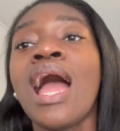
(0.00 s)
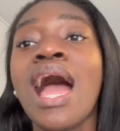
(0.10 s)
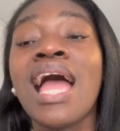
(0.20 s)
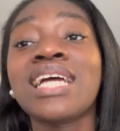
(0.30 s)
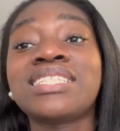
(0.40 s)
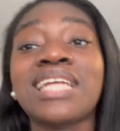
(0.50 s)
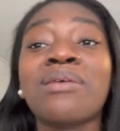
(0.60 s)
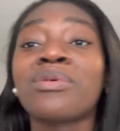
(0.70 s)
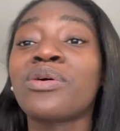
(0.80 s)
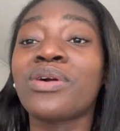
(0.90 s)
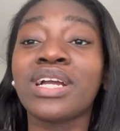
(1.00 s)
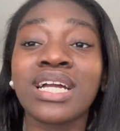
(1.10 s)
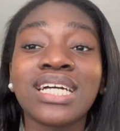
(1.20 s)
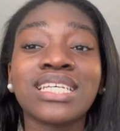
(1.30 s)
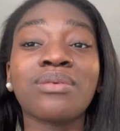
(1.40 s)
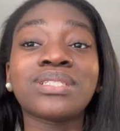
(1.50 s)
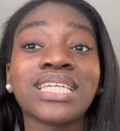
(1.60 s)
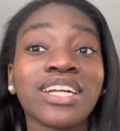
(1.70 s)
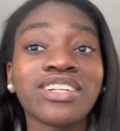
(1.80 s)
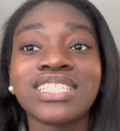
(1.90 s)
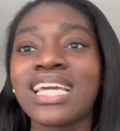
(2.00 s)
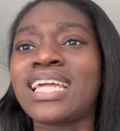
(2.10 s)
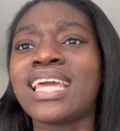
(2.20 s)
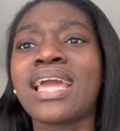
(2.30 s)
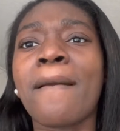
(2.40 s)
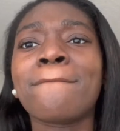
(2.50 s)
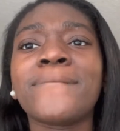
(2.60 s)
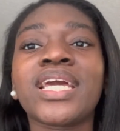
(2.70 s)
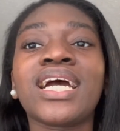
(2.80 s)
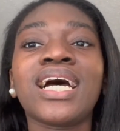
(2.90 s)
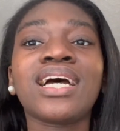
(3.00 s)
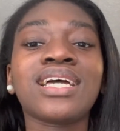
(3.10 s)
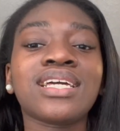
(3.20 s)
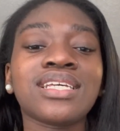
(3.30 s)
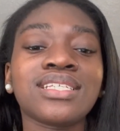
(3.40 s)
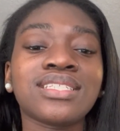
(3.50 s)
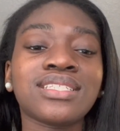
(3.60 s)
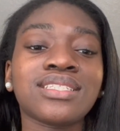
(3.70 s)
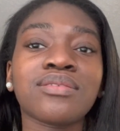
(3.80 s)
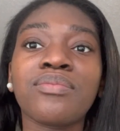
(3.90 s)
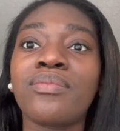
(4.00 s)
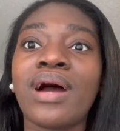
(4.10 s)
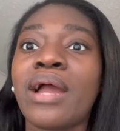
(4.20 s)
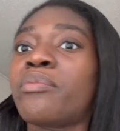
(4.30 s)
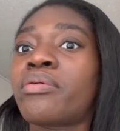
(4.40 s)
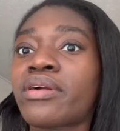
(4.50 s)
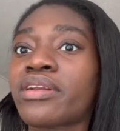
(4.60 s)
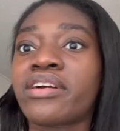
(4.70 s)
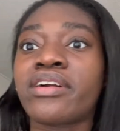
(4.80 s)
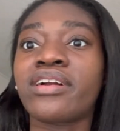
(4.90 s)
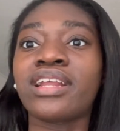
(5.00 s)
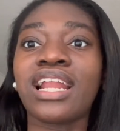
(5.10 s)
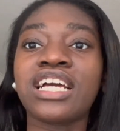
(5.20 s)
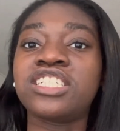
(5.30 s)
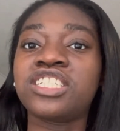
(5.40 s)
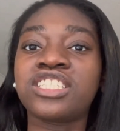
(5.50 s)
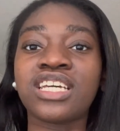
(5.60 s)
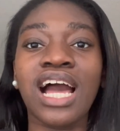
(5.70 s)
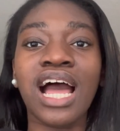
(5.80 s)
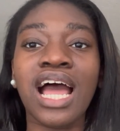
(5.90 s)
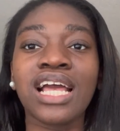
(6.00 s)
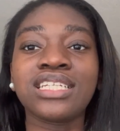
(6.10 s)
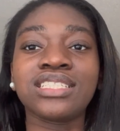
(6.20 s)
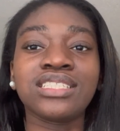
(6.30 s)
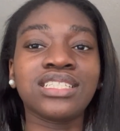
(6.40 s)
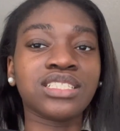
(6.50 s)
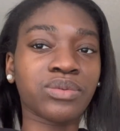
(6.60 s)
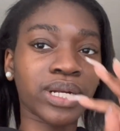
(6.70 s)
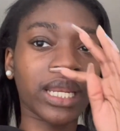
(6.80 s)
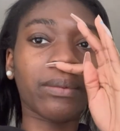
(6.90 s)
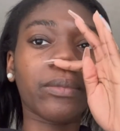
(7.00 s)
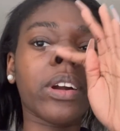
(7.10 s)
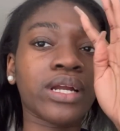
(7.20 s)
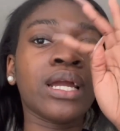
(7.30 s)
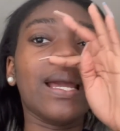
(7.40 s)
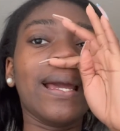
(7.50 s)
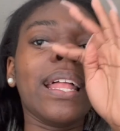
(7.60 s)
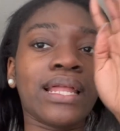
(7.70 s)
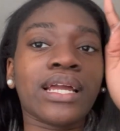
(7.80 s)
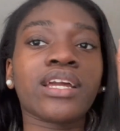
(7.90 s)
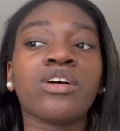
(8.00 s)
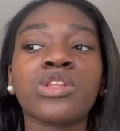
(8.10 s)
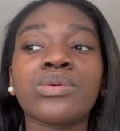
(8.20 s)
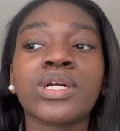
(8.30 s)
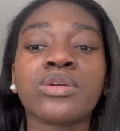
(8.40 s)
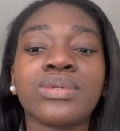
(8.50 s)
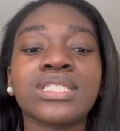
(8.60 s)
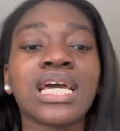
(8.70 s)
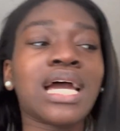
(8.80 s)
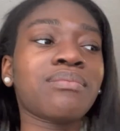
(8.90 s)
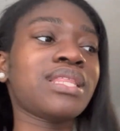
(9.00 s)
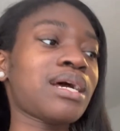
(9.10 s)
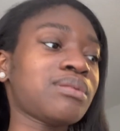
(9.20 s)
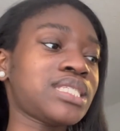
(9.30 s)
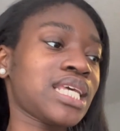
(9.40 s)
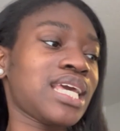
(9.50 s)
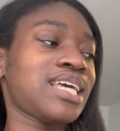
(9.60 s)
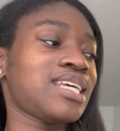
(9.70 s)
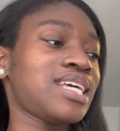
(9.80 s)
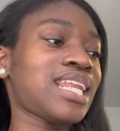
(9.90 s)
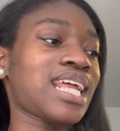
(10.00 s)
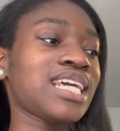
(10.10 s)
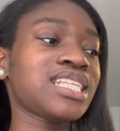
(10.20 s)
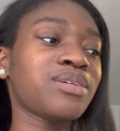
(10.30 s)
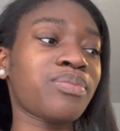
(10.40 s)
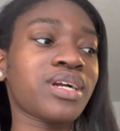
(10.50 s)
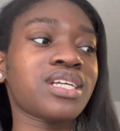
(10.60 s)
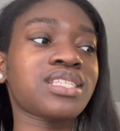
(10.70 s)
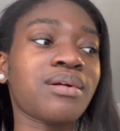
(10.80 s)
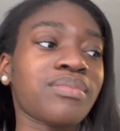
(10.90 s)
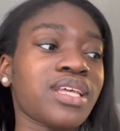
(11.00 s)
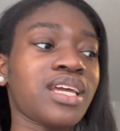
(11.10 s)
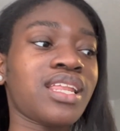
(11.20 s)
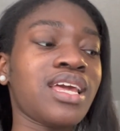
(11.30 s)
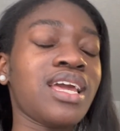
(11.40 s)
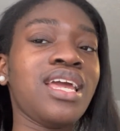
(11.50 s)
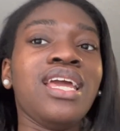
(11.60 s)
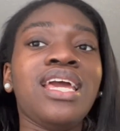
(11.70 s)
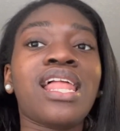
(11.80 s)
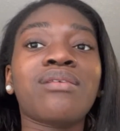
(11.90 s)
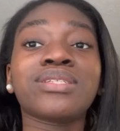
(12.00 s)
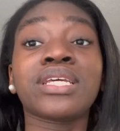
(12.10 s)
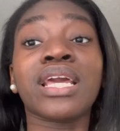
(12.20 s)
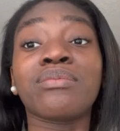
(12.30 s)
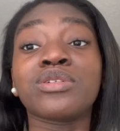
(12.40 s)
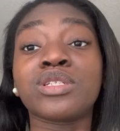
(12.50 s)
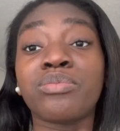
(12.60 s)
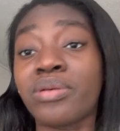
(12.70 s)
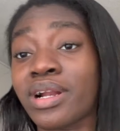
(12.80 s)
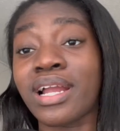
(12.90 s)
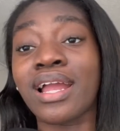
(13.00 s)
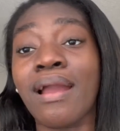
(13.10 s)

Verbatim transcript: I had stopped recording because I was irritated because my printer that I just got doesn't work anymore. Like, it only worked one time and that was it. And I needed to print something. I wasn't able to print.